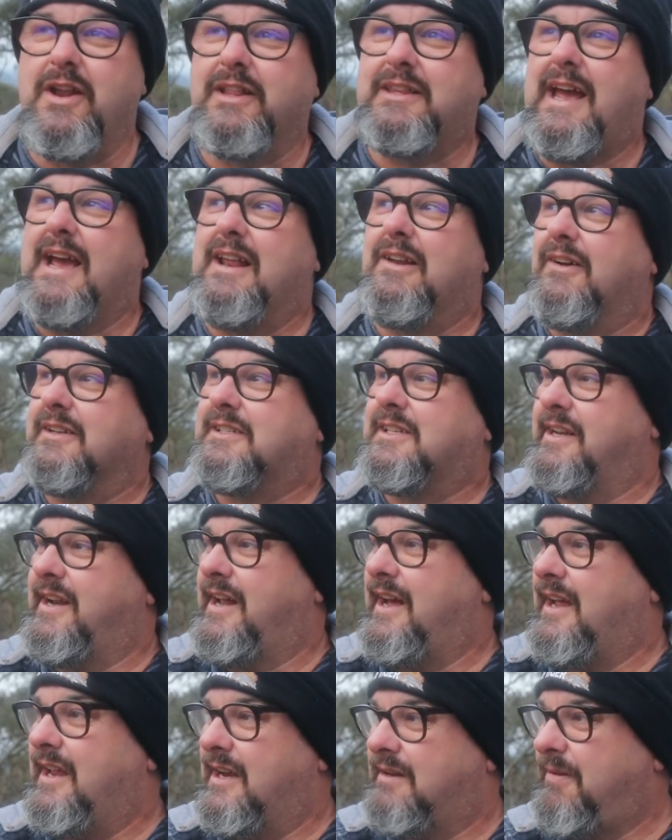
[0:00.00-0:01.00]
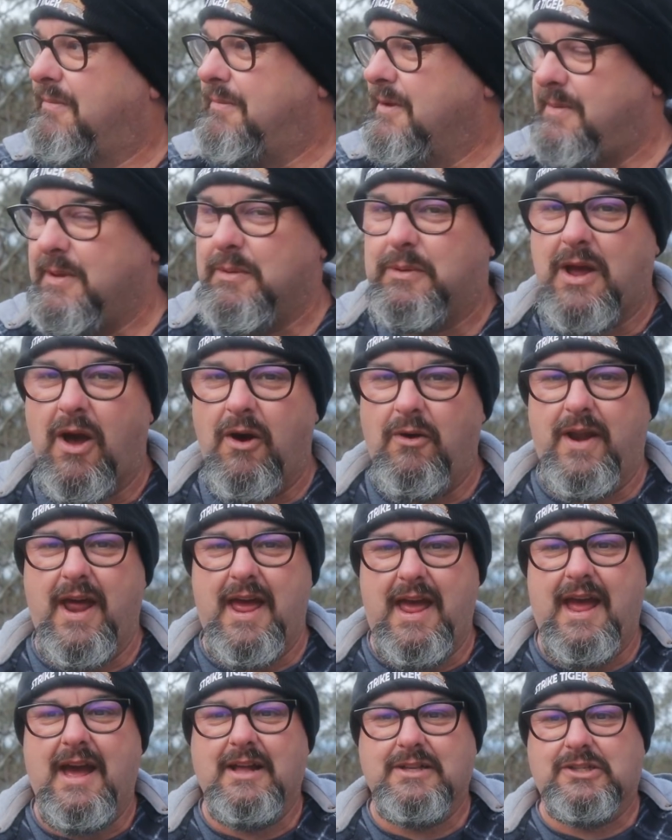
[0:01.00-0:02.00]
Well, on a day like today, it'll probably be
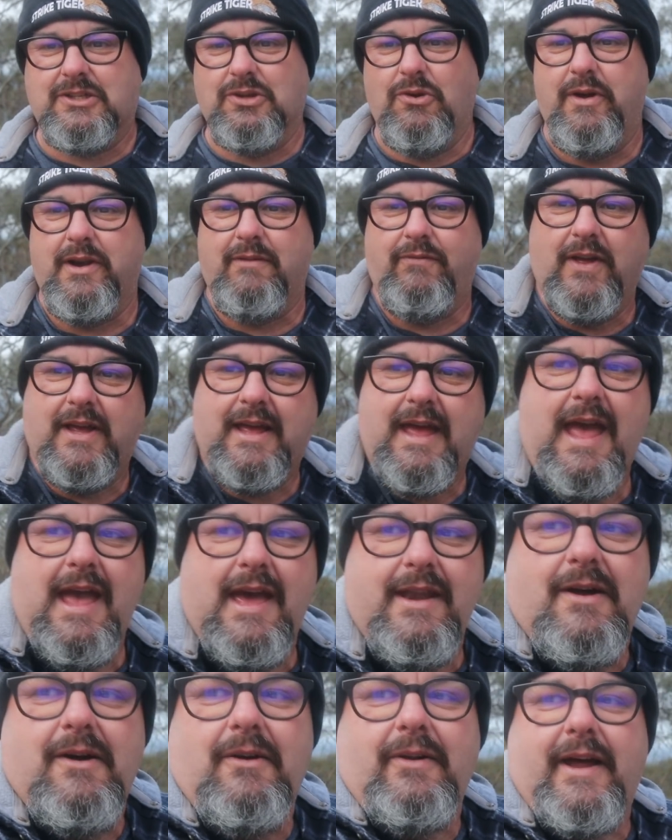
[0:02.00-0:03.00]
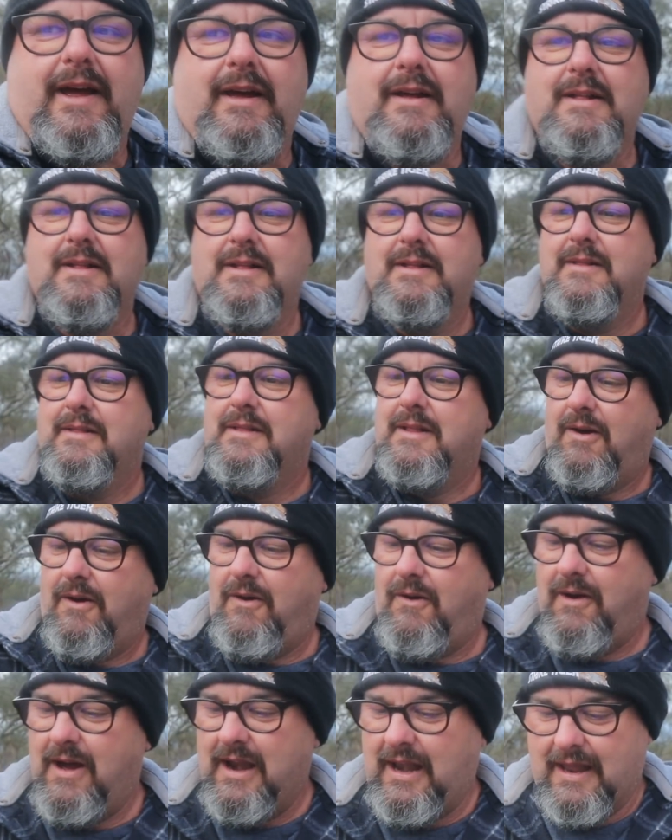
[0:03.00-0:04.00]
colder outside of the can holder.
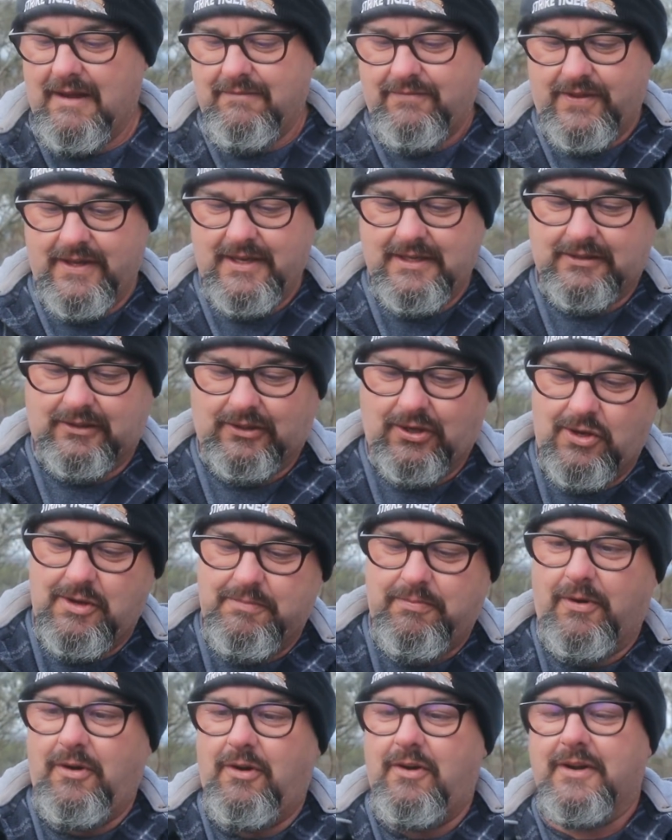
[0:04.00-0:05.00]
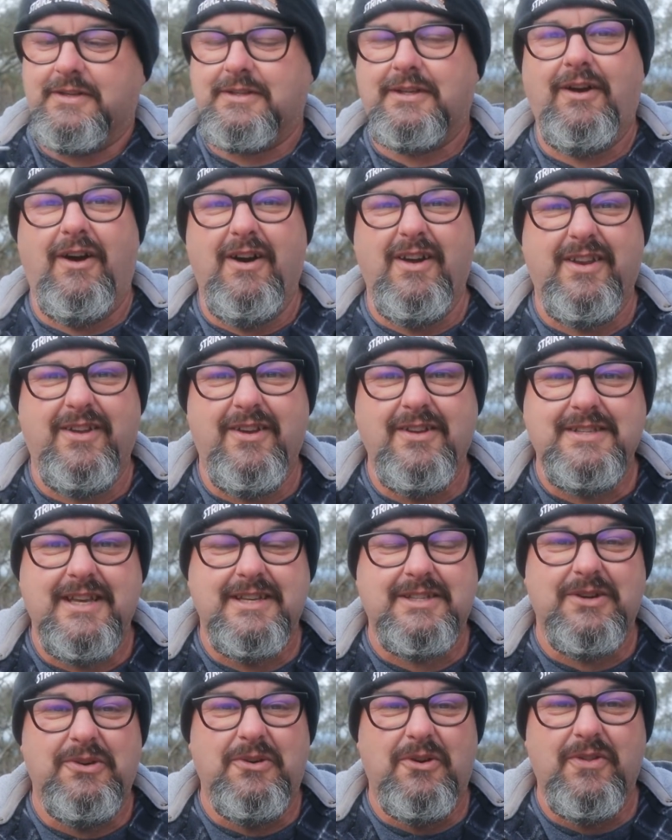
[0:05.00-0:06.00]
I love this. Two pirates. I'm going to use
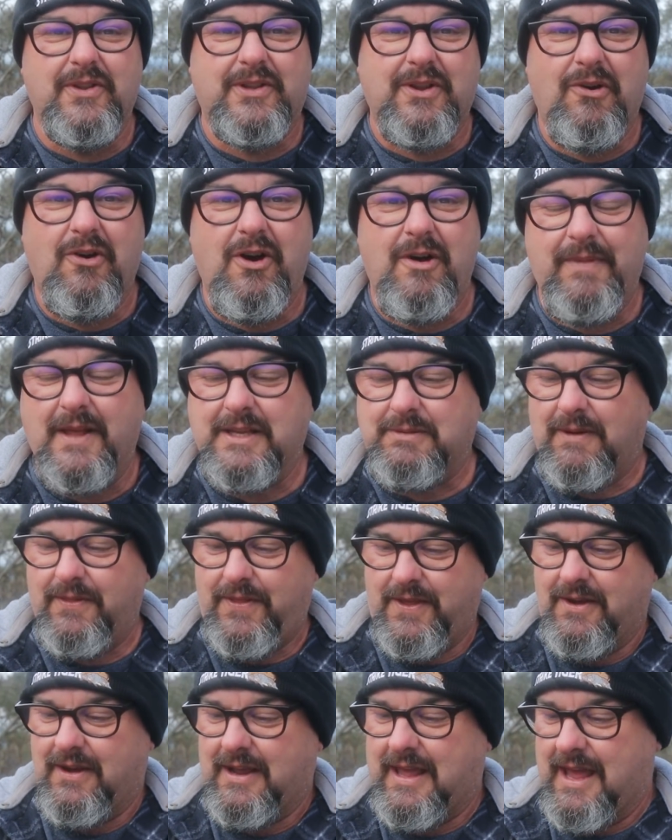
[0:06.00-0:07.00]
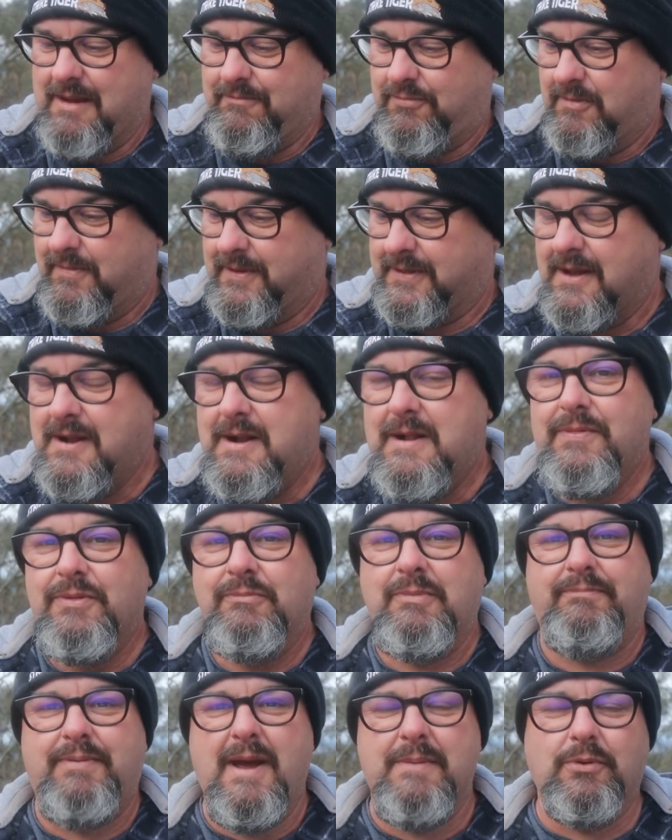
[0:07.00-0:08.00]
this all the time. That's one thing I can promise.
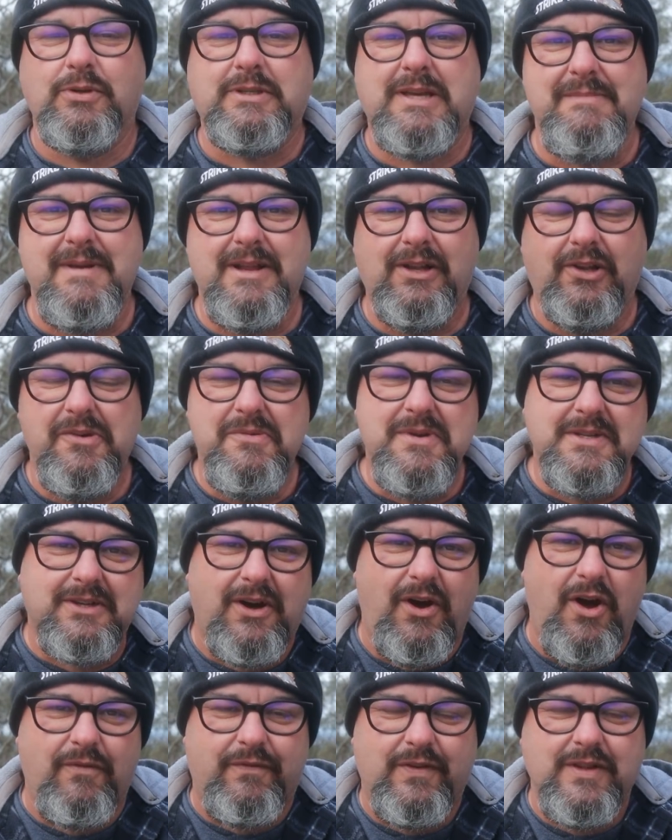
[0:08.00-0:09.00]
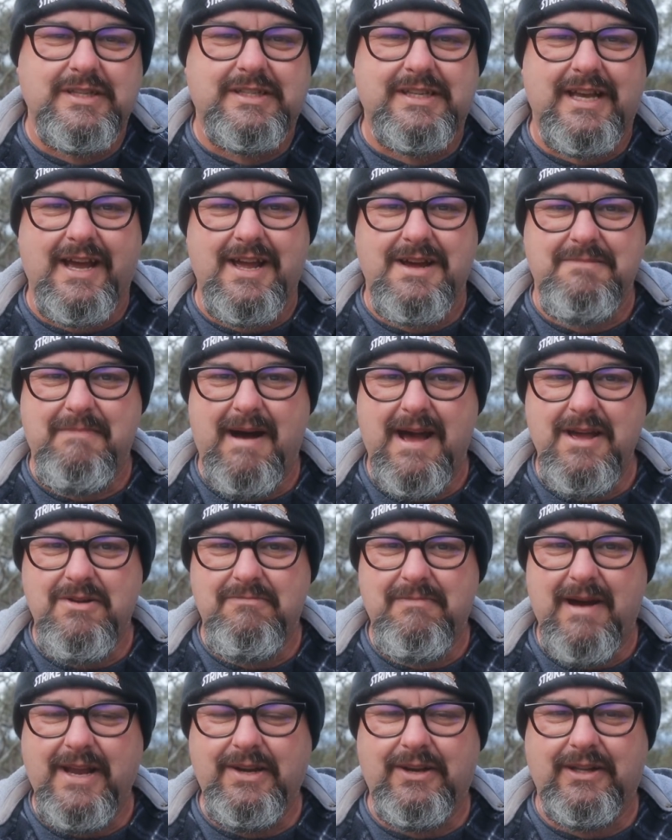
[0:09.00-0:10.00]
When people send me lures, I often say I may
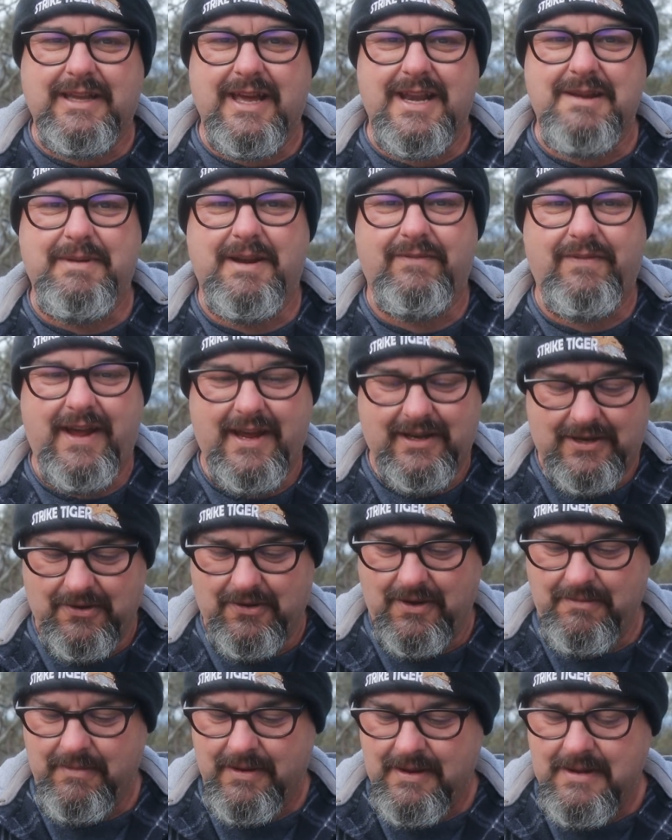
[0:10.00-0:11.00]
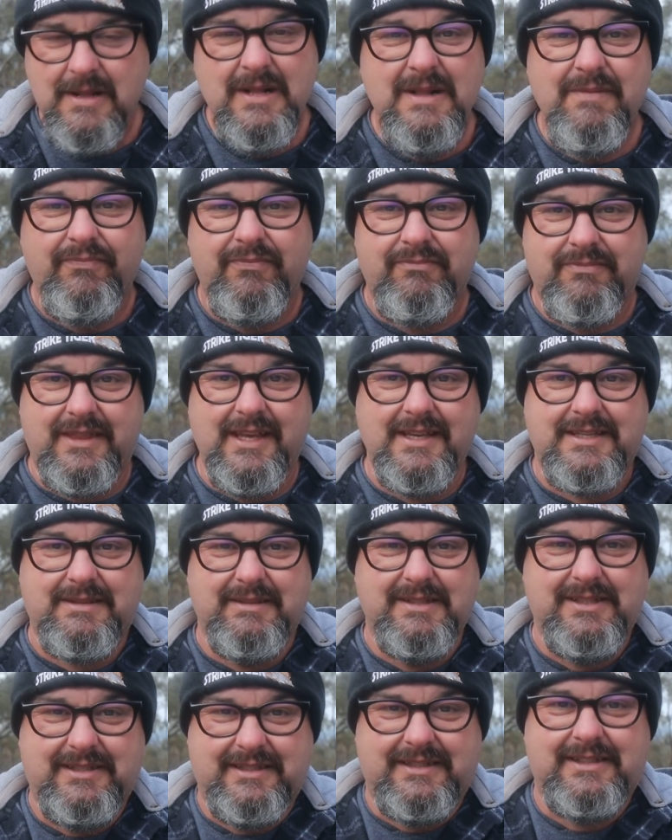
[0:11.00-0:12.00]
or may not get a bit of air time.
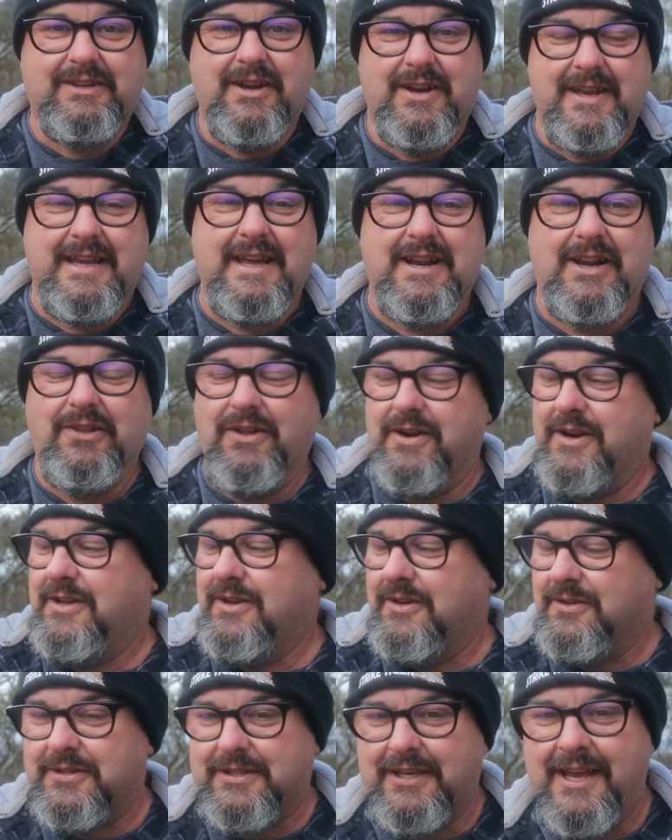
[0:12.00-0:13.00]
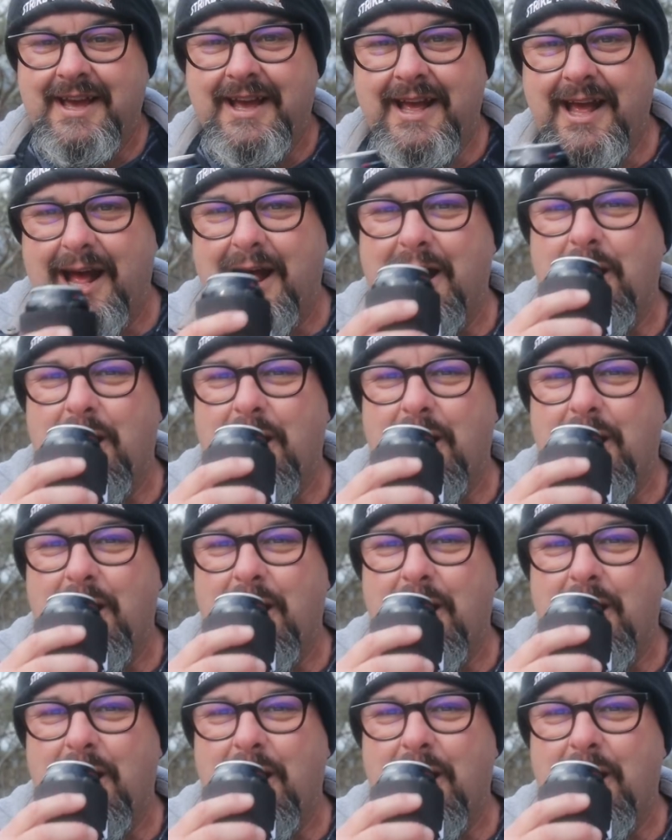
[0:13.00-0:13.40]
This is going to get a lot of use.